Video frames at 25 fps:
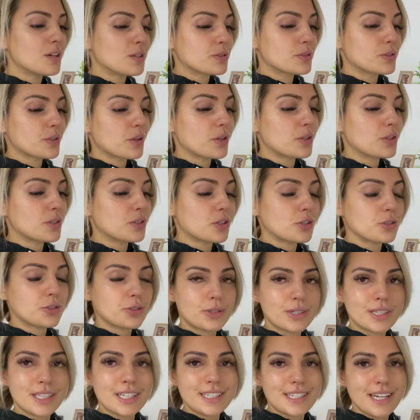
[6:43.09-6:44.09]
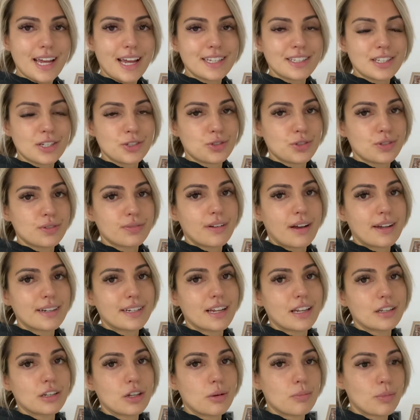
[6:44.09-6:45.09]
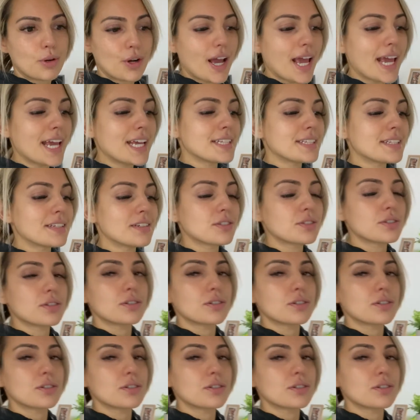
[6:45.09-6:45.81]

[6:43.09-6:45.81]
So, you know, during the days I do find it a lot more easier.